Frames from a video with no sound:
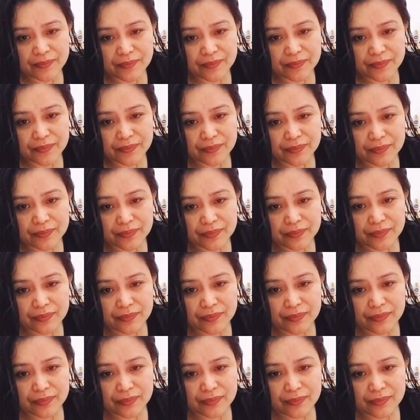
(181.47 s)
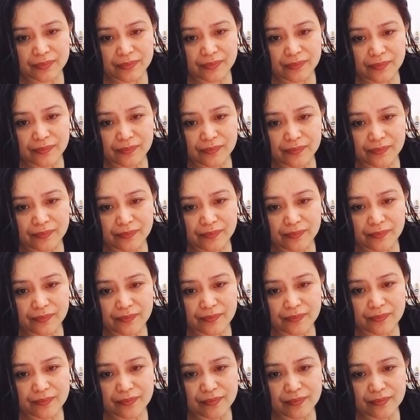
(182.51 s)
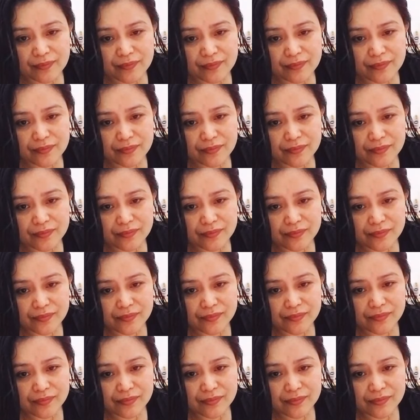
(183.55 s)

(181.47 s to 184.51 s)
No one is speaking in this clip.